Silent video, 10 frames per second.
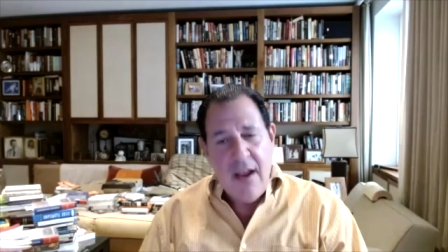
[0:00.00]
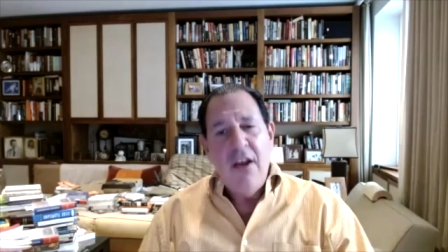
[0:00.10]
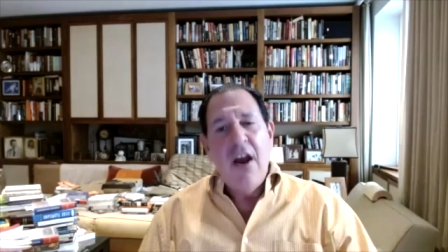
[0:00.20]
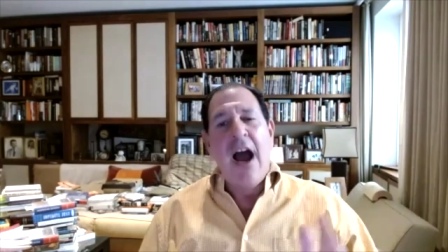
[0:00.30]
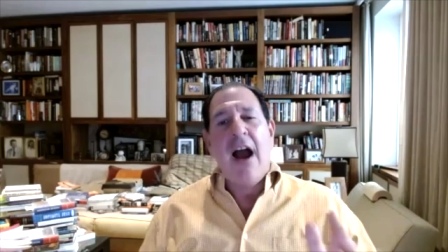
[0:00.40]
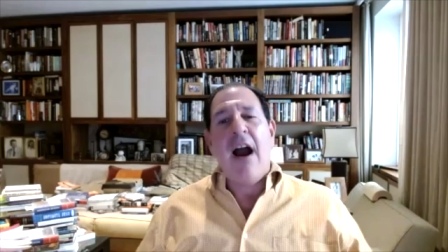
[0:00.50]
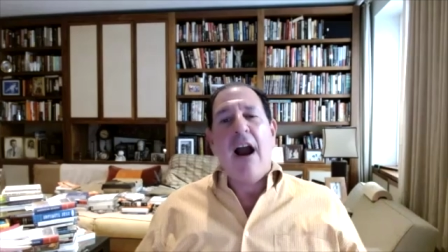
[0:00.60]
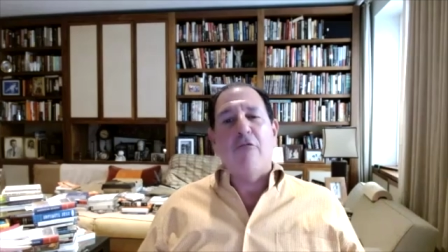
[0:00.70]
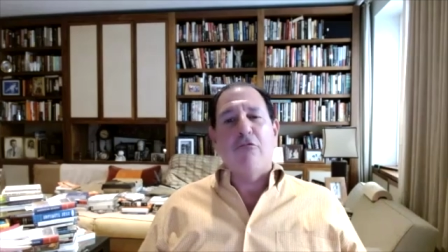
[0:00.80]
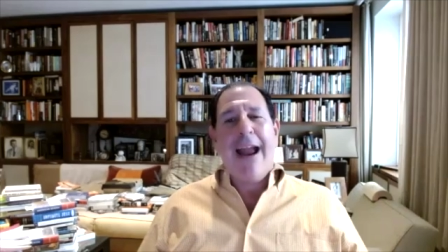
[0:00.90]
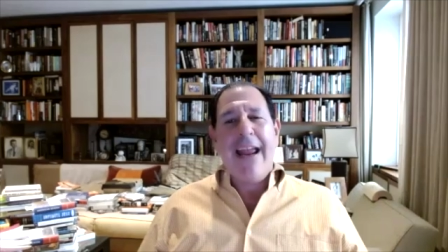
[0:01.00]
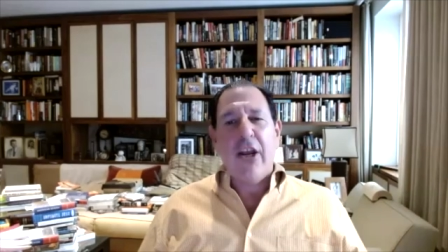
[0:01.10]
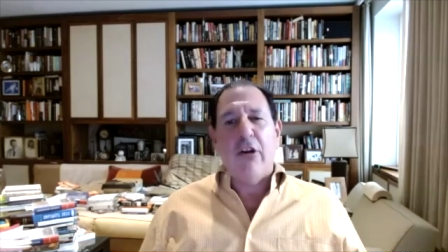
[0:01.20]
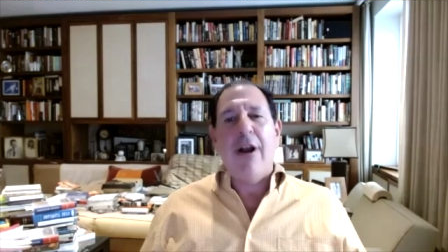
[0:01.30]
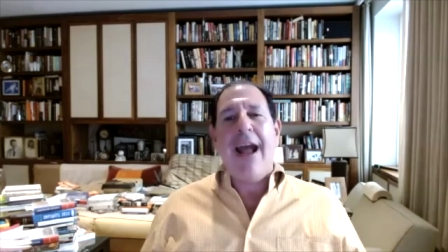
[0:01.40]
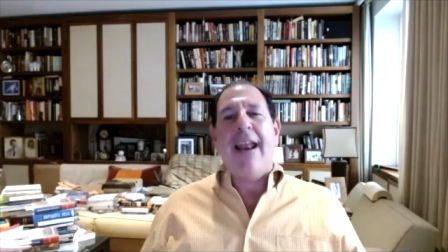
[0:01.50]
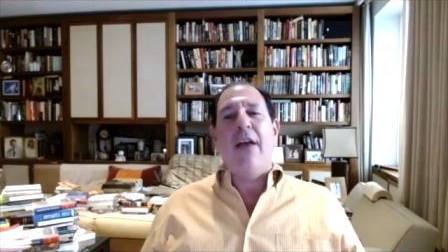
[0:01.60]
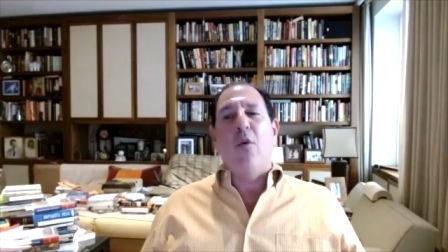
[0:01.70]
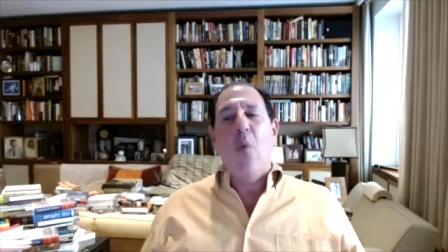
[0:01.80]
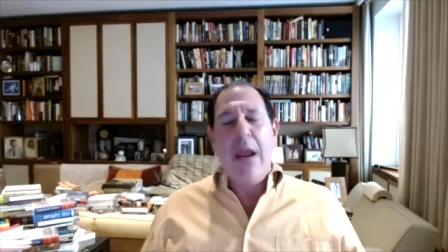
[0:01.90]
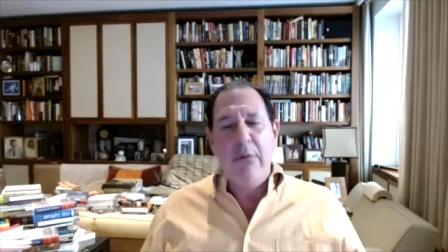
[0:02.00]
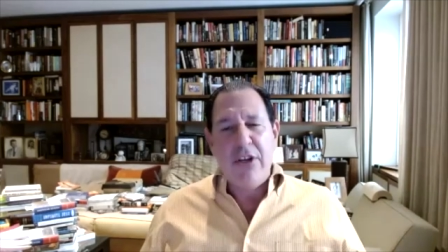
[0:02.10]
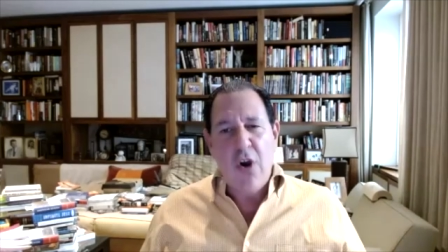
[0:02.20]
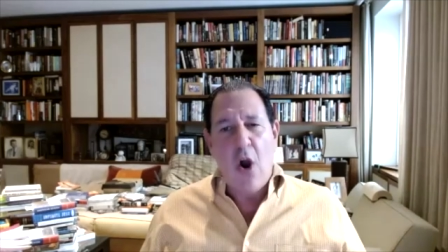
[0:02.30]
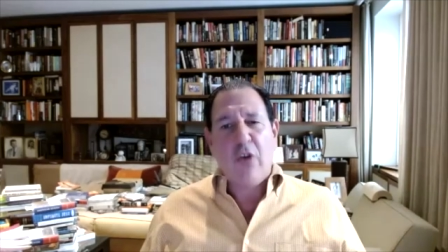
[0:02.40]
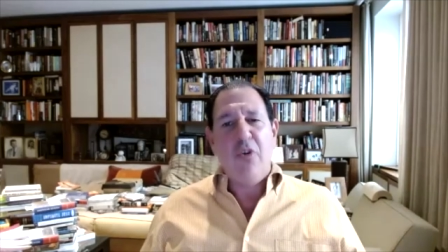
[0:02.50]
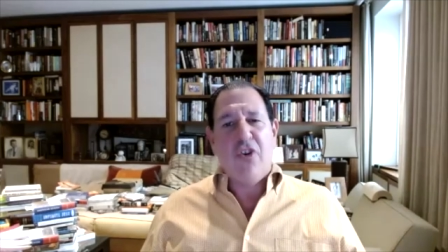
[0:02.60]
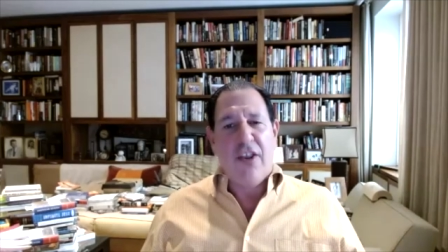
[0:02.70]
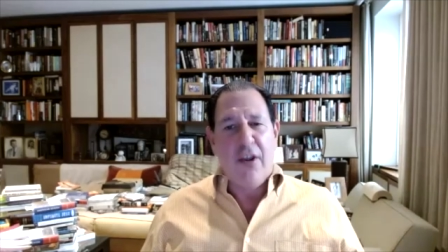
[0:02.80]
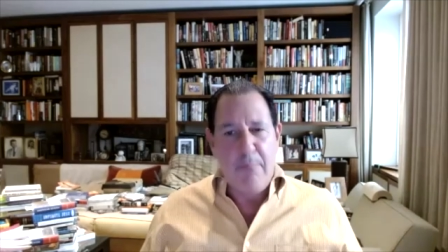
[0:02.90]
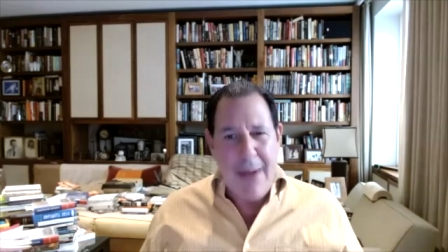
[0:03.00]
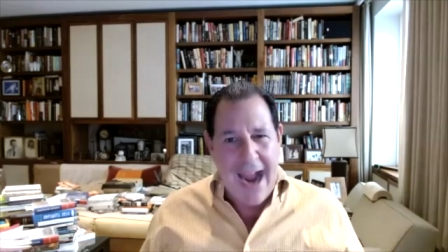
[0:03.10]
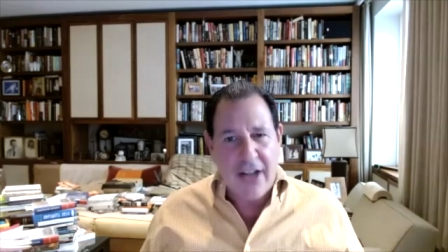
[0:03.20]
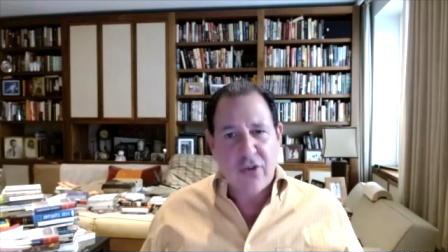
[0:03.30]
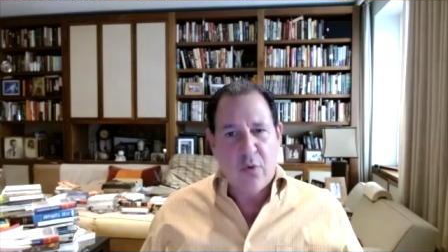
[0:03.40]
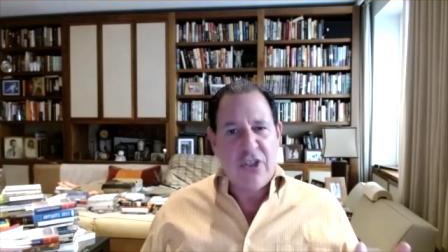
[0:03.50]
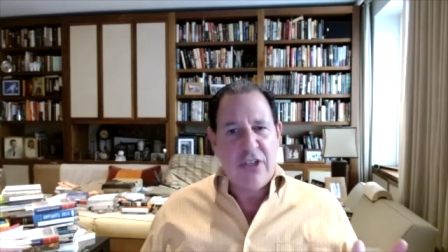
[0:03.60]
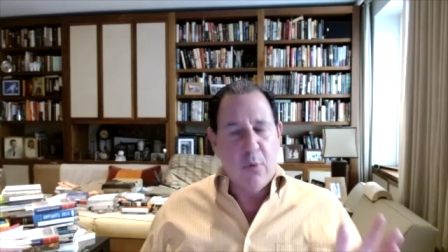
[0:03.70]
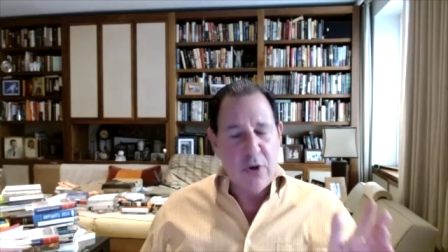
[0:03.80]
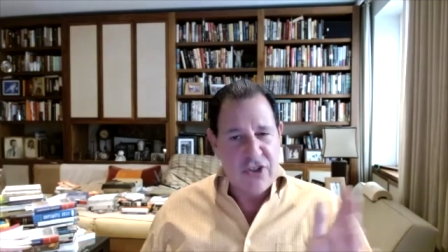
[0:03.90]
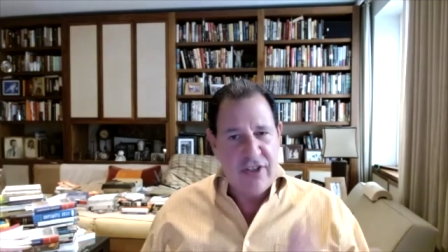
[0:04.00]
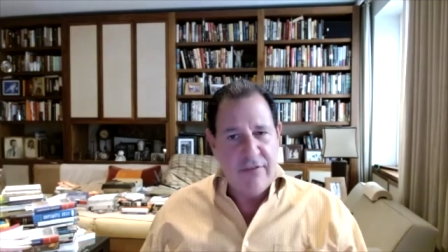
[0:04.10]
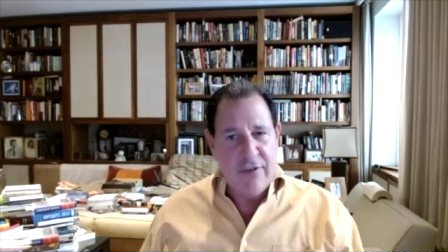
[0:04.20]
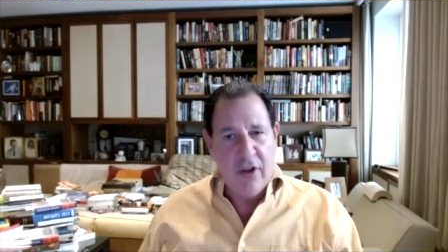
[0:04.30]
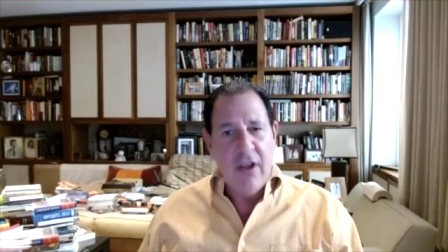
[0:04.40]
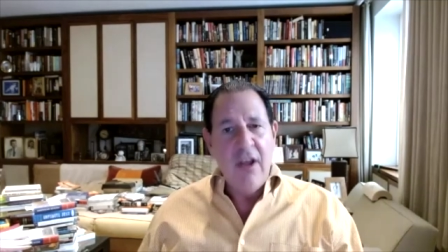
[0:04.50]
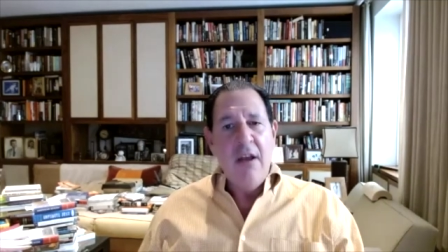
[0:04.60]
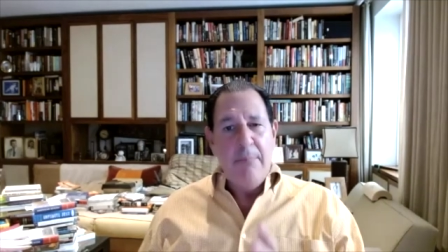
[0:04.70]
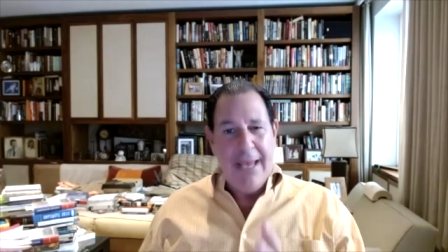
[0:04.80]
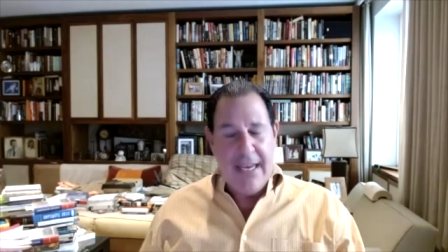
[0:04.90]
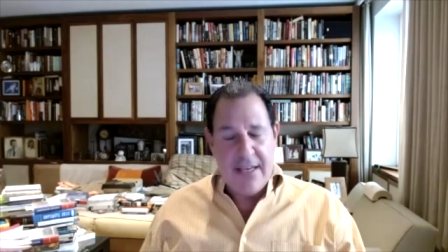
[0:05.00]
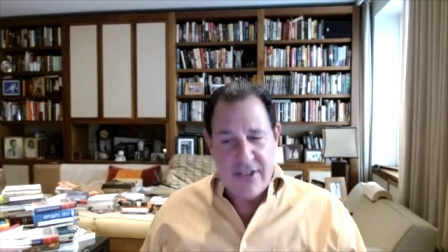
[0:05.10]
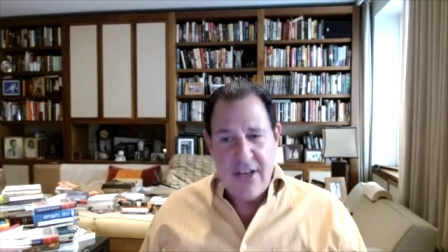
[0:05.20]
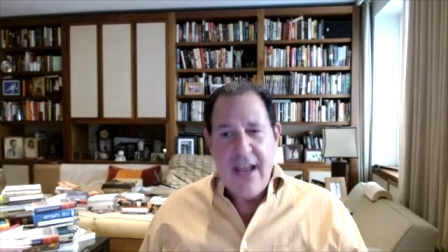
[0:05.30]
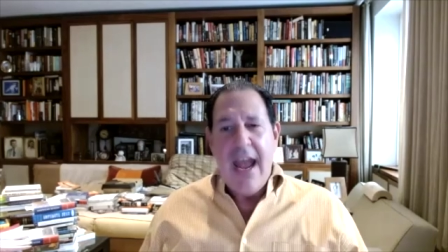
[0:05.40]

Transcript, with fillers: our, our rancor and our, the way we talk to each other back towards a more civil pace.